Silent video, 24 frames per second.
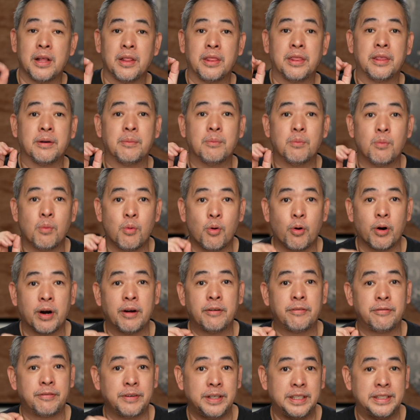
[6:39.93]
the
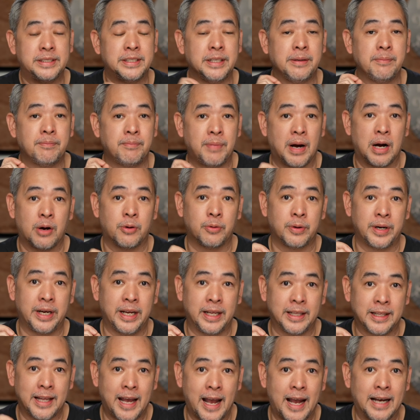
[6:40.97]
more freezing power
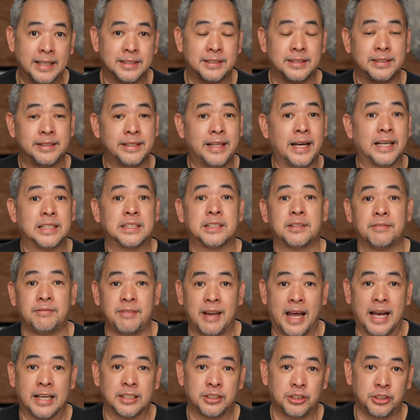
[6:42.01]
it has. That's
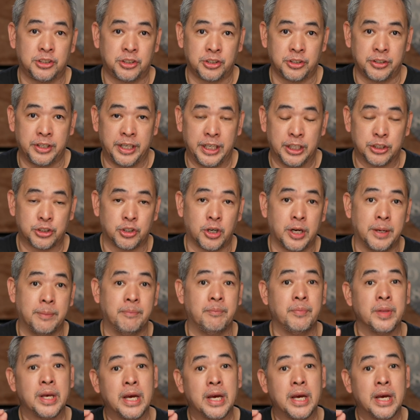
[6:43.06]
flash duration.